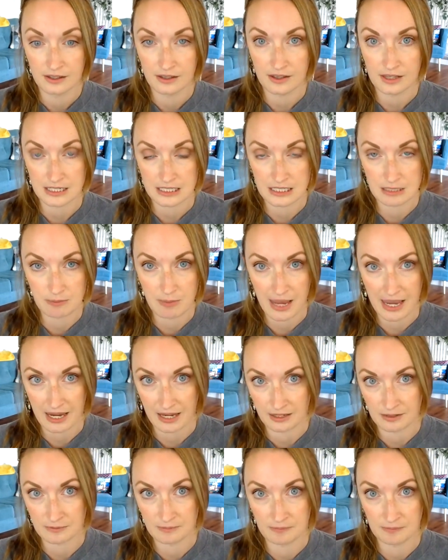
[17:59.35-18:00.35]
this
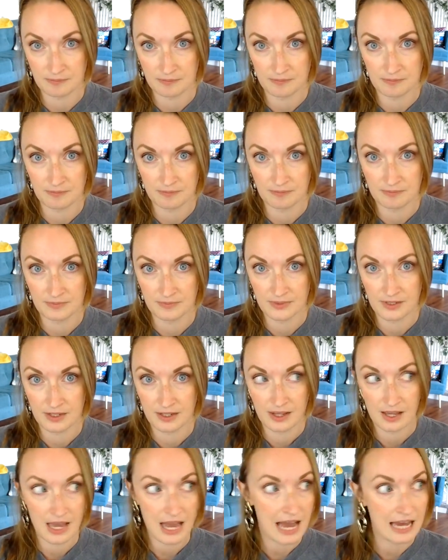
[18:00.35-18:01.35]
pain
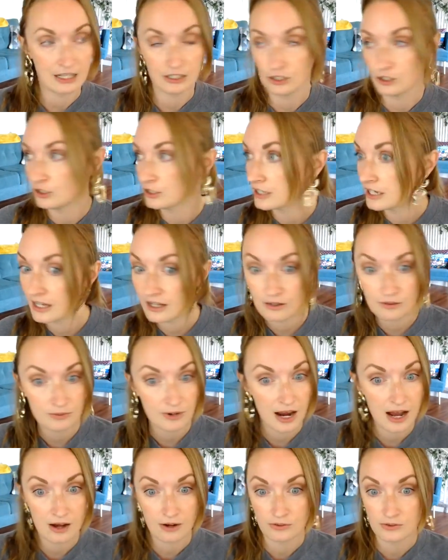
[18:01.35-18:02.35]
and looking
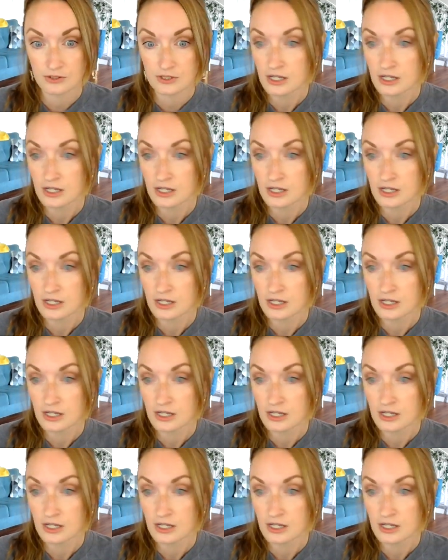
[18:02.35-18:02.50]
around.